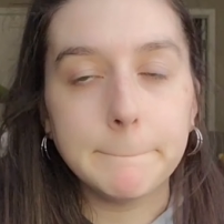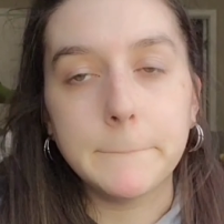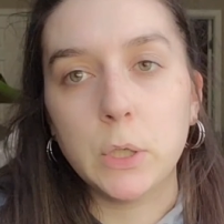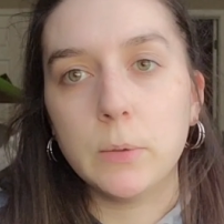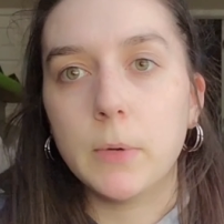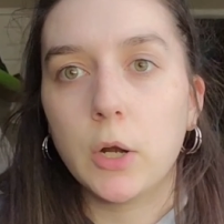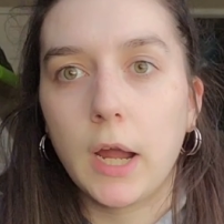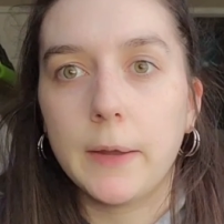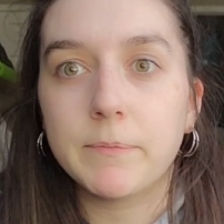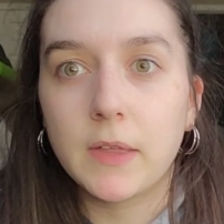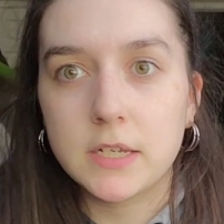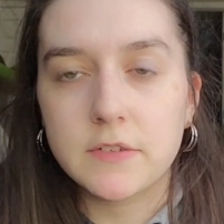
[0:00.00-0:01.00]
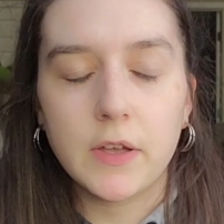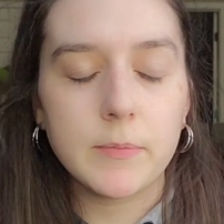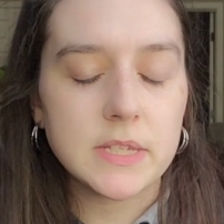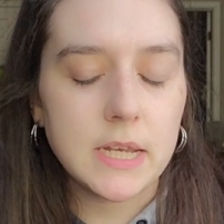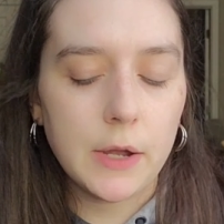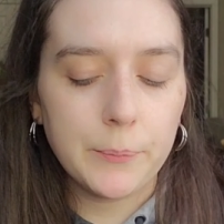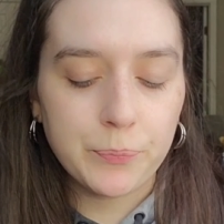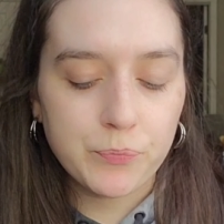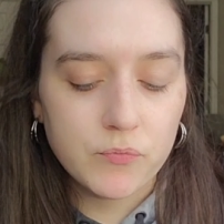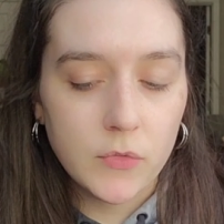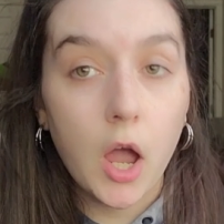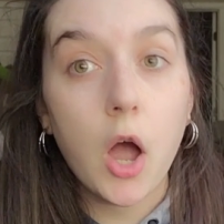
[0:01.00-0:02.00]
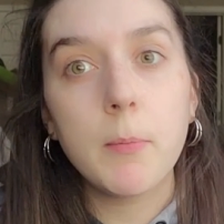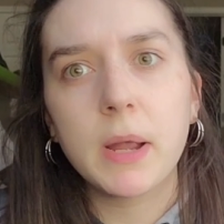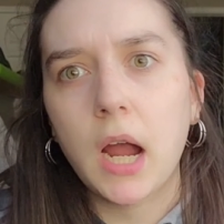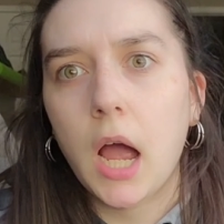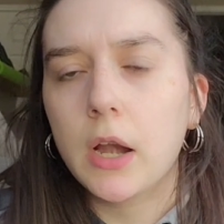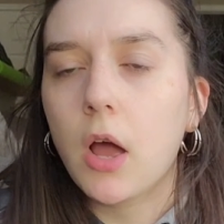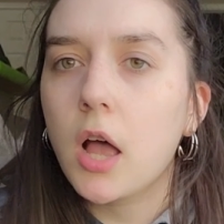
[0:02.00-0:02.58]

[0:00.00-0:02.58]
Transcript: boom, okay, I need to film this now. Oh my god.